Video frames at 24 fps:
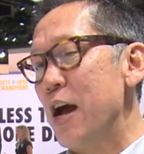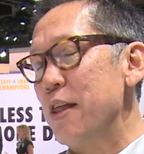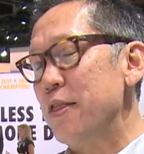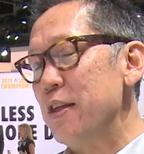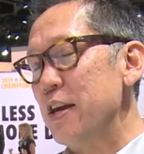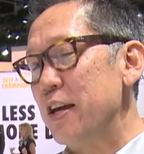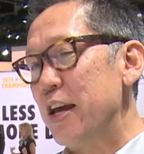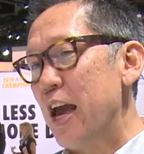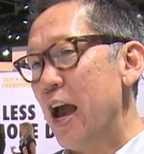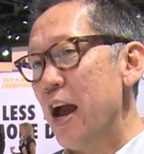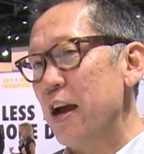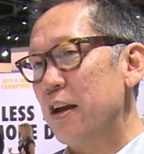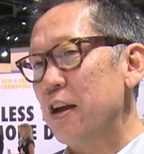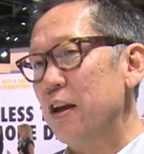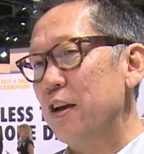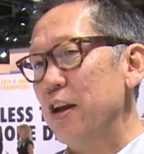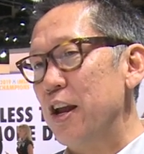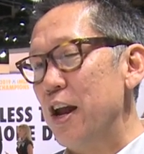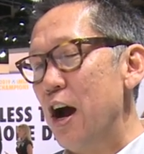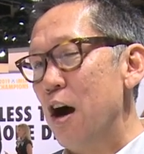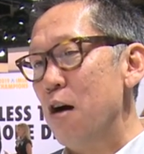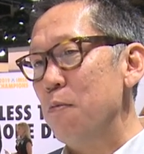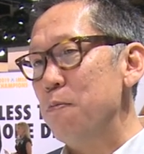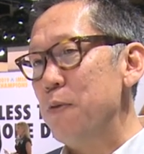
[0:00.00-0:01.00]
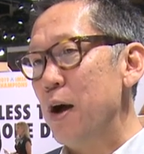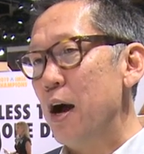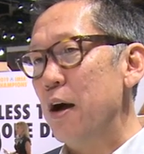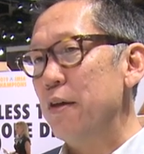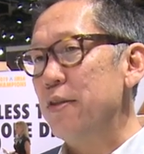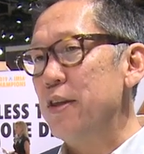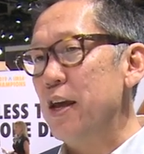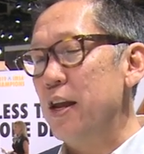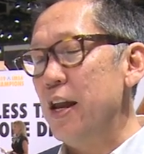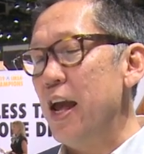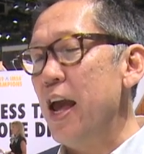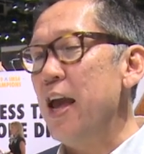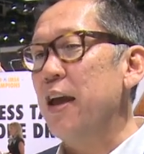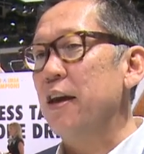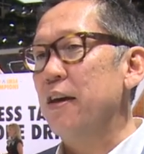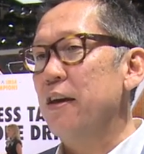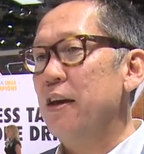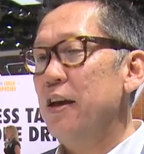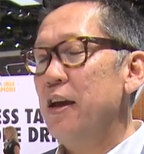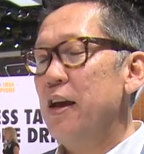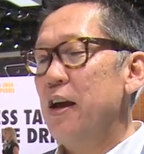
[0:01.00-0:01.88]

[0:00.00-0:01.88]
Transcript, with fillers: I think Acre could help out, that hey,